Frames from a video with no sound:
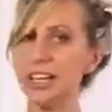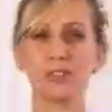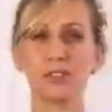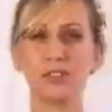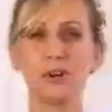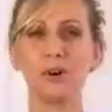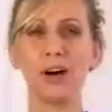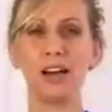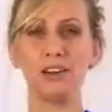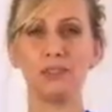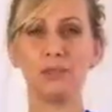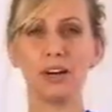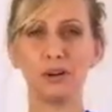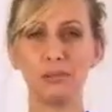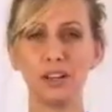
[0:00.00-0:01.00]
So I
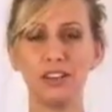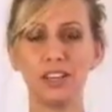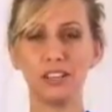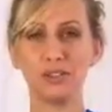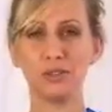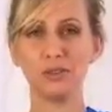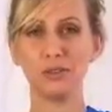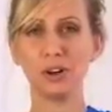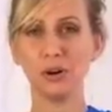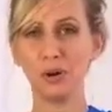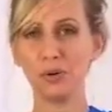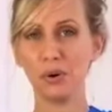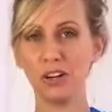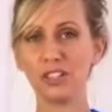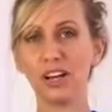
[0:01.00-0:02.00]
recommend that you go
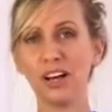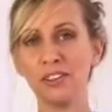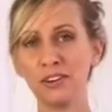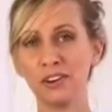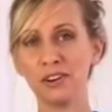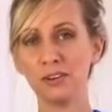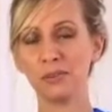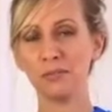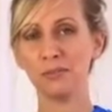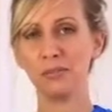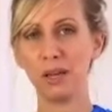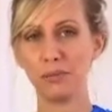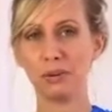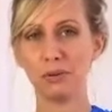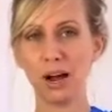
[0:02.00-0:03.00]
and watch other
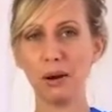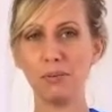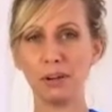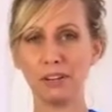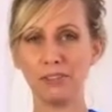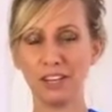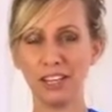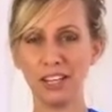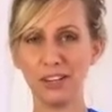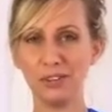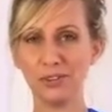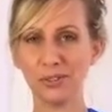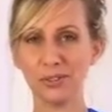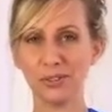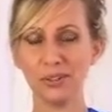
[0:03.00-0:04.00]
baby wrapping
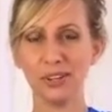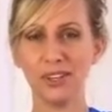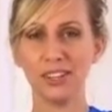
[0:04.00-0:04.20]
videos